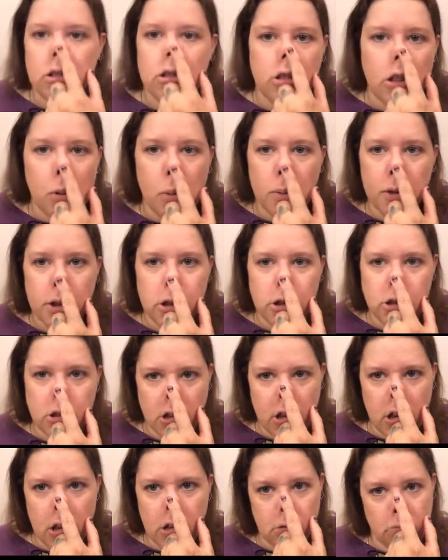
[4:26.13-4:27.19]
Y'all want me to do
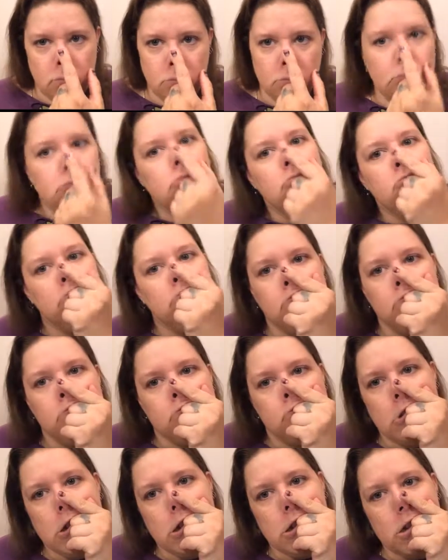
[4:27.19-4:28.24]
that?
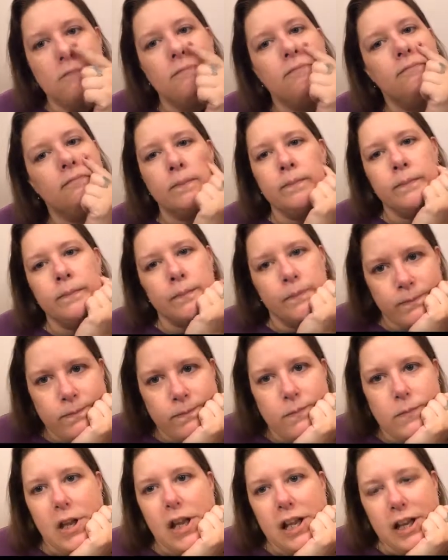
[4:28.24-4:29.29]
Do you?
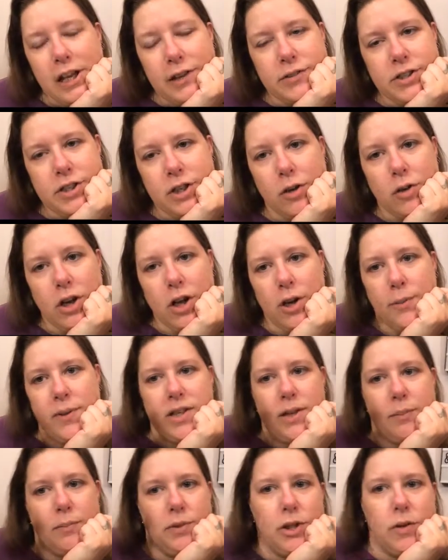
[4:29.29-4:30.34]
If so,
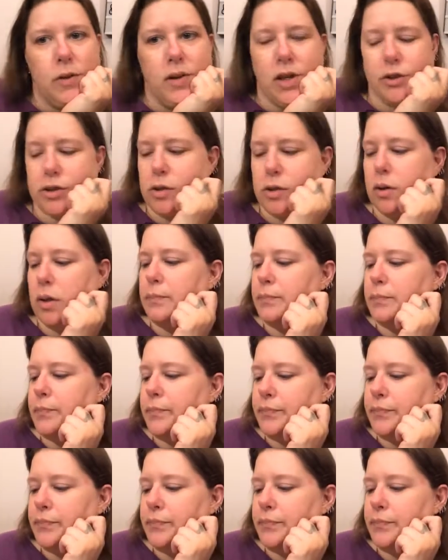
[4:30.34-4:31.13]
comment down below and I'll do it.